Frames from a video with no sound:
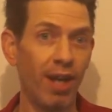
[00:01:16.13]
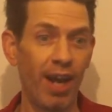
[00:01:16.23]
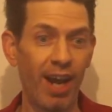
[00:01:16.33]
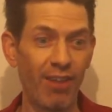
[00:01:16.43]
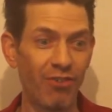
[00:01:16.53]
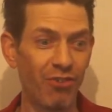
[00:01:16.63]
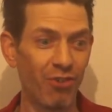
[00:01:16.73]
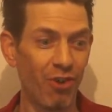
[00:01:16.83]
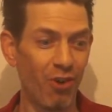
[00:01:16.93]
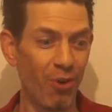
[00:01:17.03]
And
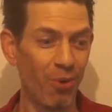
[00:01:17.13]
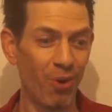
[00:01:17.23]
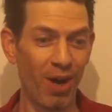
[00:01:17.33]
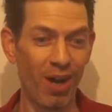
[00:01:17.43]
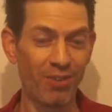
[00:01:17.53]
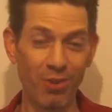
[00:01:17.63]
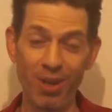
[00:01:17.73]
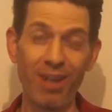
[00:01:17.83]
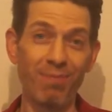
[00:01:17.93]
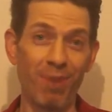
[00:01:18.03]
so I
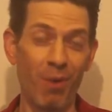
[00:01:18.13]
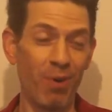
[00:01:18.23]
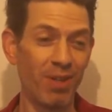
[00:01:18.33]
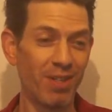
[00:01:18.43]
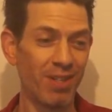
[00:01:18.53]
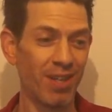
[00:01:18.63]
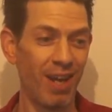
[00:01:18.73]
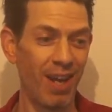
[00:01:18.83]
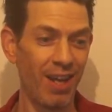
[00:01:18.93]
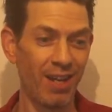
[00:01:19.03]
did. I went
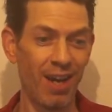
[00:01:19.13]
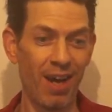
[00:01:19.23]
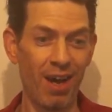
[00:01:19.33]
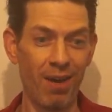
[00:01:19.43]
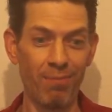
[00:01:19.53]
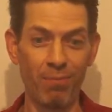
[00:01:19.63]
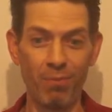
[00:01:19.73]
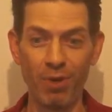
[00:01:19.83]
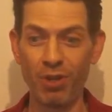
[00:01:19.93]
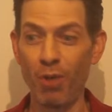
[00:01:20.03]

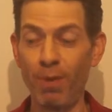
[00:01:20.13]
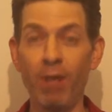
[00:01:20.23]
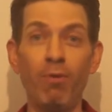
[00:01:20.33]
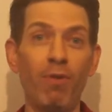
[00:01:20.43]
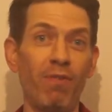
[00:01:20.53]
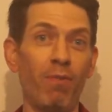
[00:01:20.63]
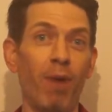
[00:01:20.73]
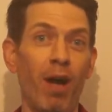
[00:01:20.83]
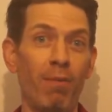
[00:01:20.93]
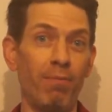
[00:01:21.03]
to go be in a movie for
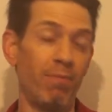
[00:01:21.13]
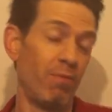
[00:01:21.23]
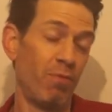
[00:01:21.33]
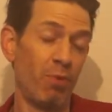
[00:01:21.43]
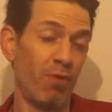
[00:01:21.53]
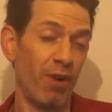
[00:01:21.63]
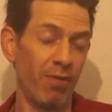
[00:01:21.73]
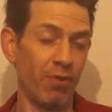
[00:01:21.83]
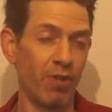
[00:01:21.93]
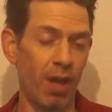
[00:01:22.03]
the very
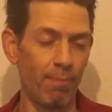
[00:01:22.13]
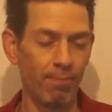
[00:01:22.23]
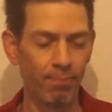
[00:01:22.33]
first time.